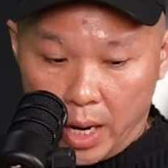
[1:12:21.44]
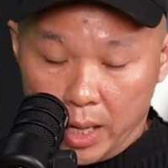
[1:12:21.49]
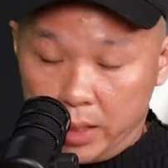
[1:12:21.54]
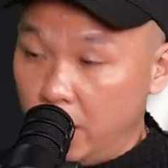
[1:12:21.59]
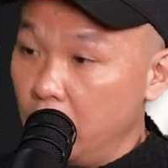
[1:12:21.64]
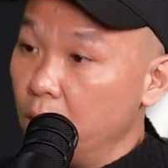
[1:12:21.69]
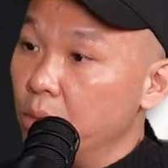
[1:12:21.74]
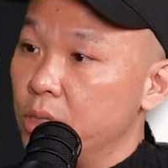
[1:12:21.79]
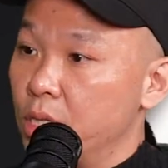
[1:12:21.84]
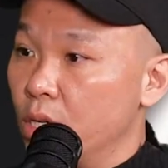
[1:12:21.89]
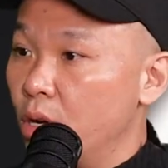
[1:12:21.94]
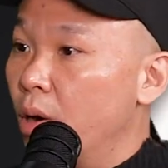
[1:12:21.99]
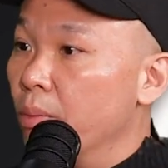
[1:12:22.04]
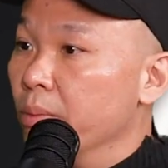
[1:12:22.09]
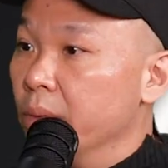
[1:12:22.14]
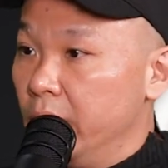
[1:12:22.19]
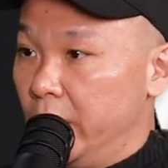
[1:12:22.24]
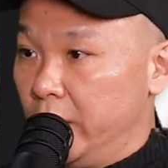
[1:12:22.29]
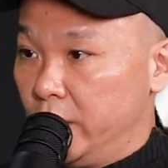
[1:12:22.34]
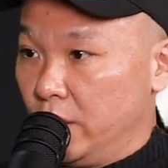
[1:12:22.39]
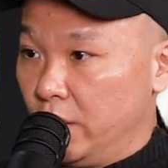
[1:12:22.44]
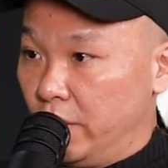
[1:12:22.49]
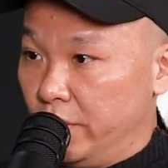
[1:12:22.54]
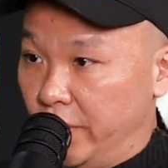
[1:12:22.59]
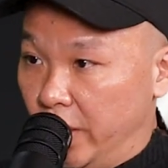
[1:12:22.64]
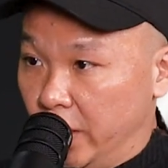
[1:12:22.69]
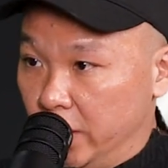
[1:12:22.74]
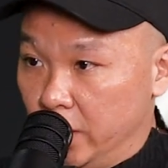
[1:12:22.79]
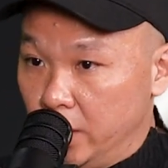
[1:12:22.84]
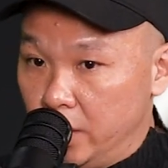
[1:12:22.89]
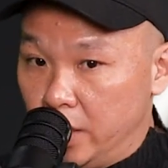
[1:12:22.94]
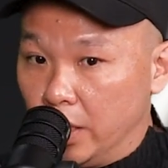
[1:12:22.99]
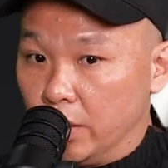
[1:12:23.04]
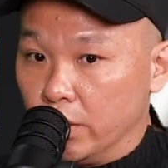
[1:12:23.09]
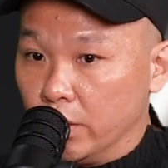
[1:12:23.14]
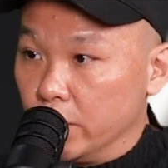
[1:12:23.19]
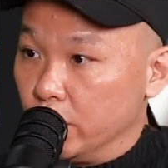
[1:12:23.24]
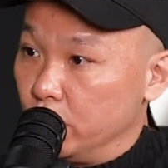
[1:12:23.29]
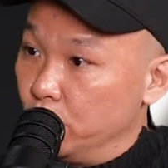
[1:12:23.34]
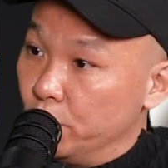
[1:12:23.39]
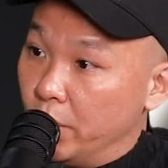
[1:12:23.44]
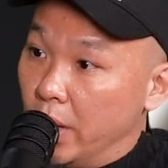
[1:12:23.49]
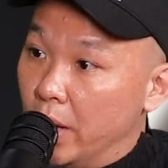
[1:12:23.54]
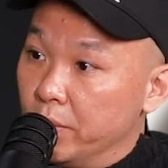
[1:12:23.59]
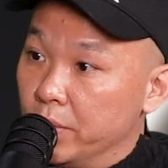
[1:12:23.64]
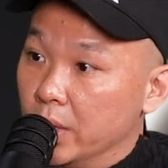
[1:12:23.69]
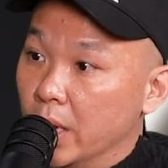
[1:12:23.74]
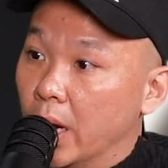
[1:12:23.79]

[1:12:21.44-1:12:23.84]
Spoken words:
I think it was a combination of factors that got us to where